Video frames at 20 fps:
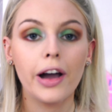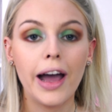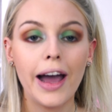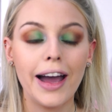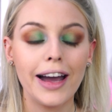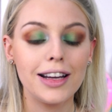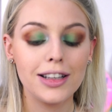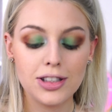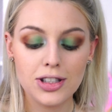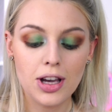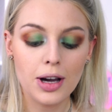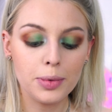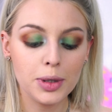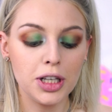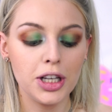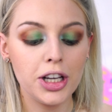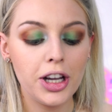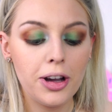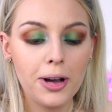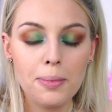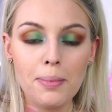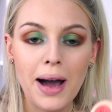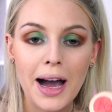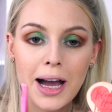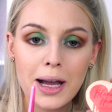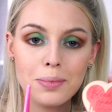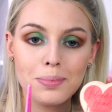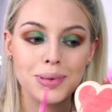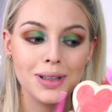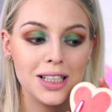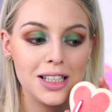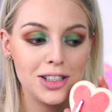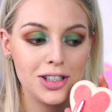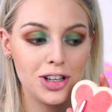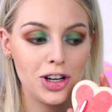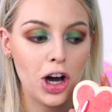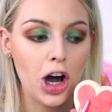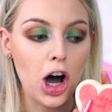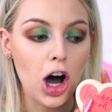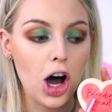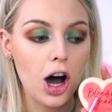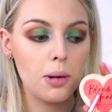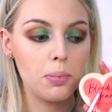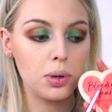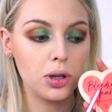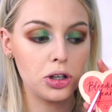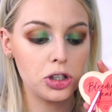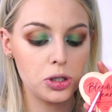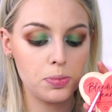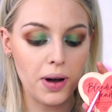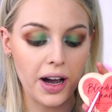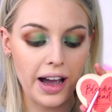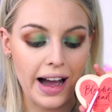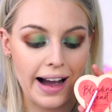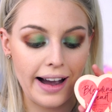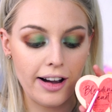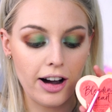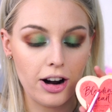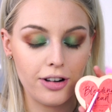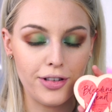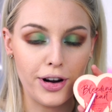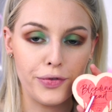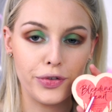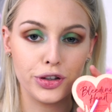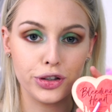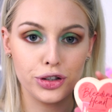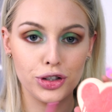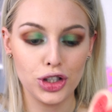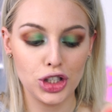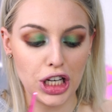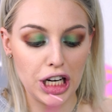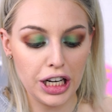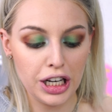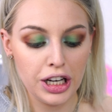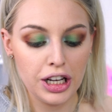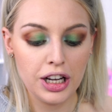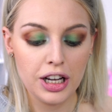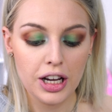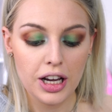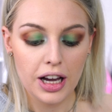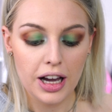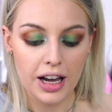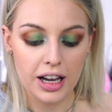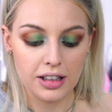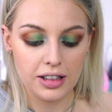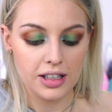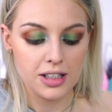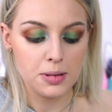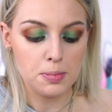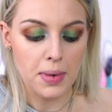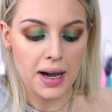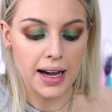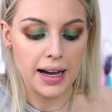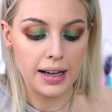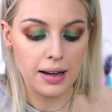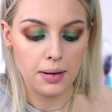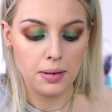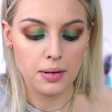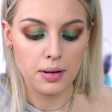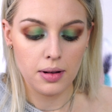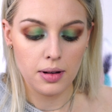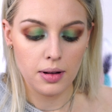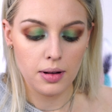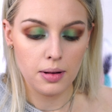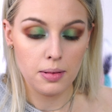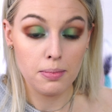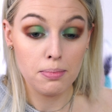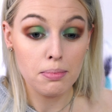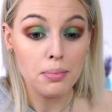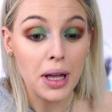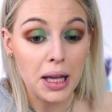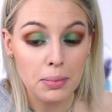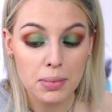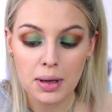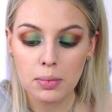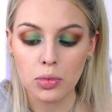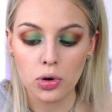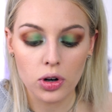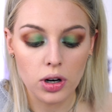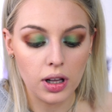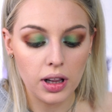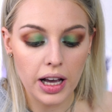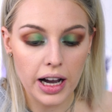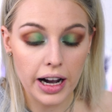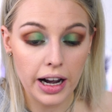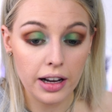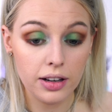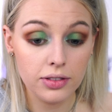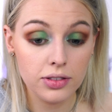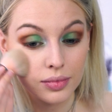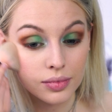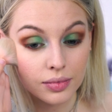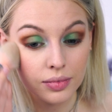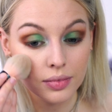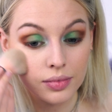Okay, so I'm gonna go in my Bleeding Heart Blush by I Heart Revolution, and this might make me more alive.